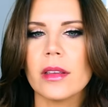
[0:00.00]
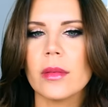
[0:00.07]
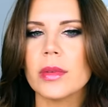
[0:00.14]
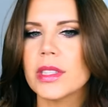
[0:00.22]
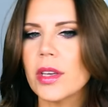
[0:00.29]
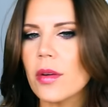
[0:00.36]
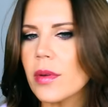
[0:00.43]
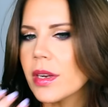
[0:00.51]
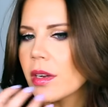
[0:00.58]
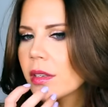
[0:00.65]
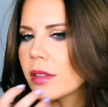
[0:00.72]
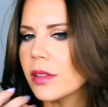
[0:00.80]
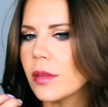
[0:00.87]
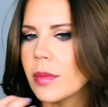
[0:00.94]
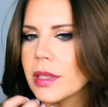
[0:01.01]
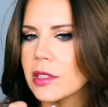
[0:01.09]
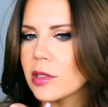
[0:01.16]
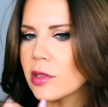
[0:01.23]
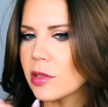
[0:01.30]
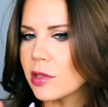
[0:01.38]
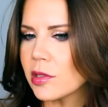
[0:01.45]
it was going on a little
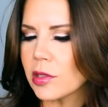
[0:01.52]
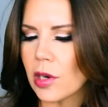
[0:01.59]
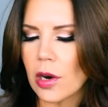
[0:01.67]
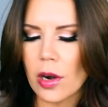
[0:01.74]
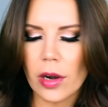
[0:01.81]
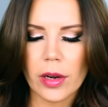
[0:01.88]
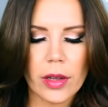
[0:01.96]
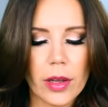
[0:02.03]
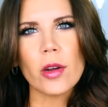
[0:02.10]
bit dark.